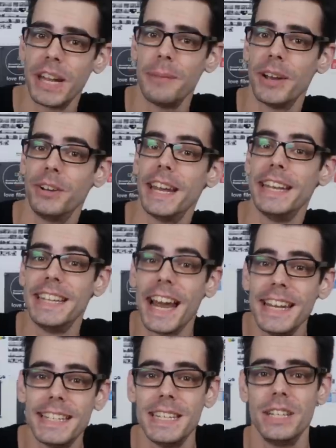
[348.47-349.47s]
came out in
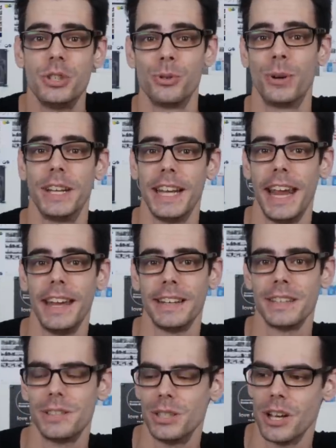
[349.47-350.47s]

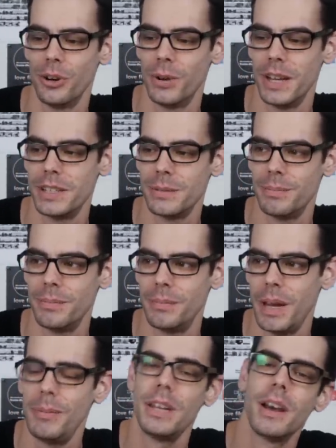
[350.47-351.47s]
1928, so it's
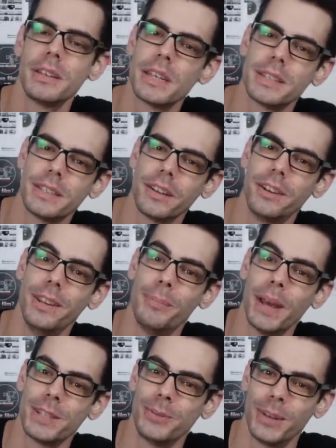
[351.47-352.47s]
maybe not necessarily the
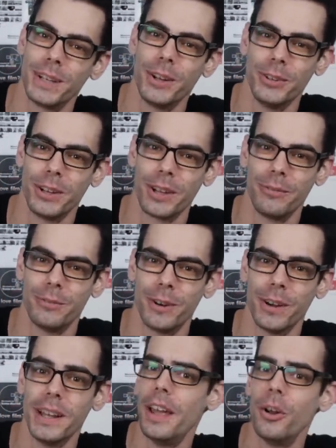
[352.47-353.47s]
best one to go looking
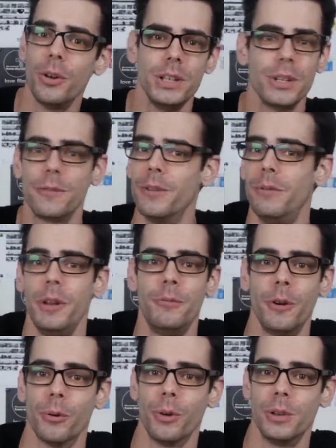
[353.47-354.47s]
for. It only took
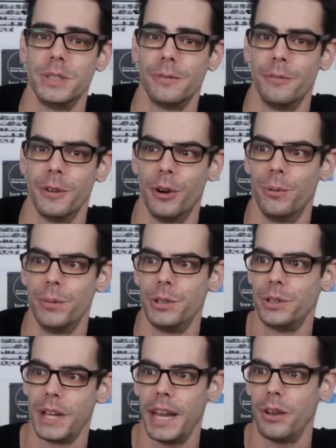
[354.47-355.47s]
50-foot rolls of film, which
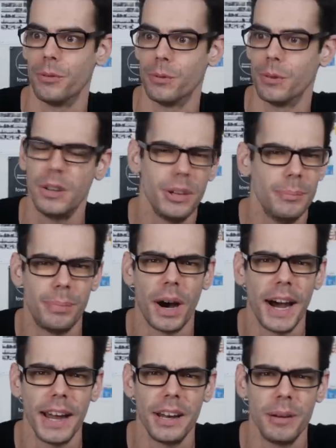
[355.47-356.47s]
you can't really
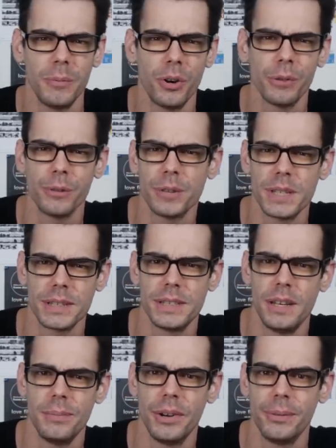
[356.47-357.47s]
buy anymore for
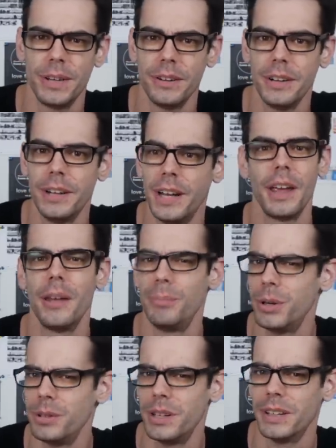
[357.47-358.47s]
16mm, and
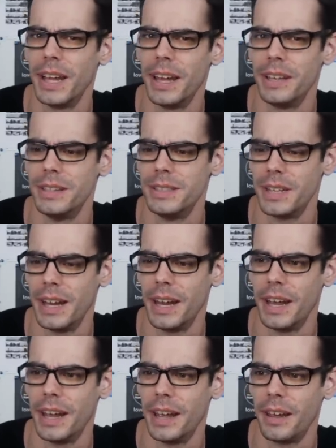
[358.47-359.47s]
built-in lens
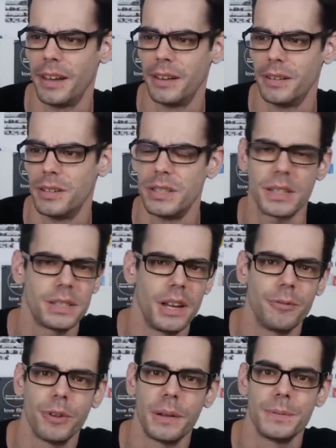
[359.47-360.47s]
and
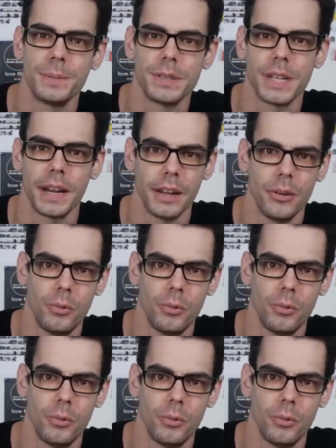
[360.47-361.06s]
16 frames per second,